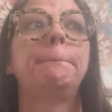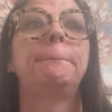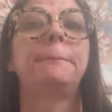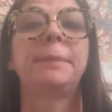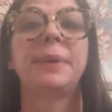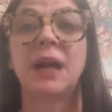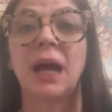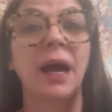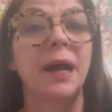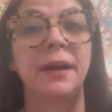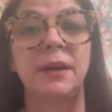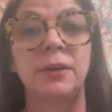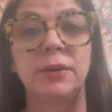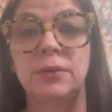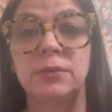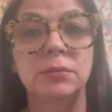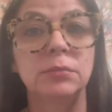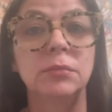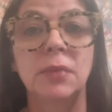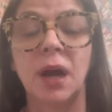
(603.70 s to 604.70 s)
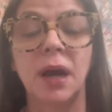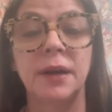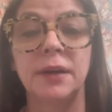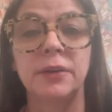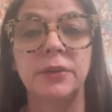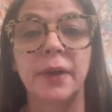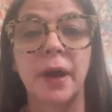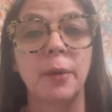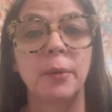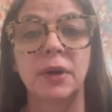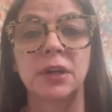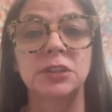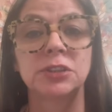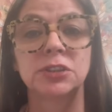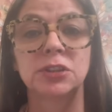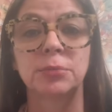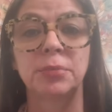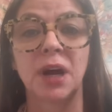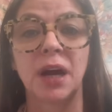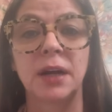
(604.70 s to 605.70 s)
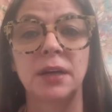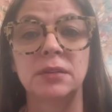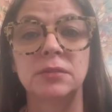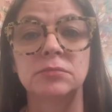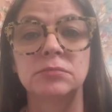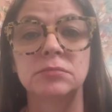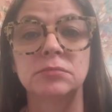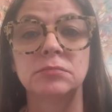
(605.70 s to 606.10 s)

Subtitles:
But I knew that wasn't Joe Biden.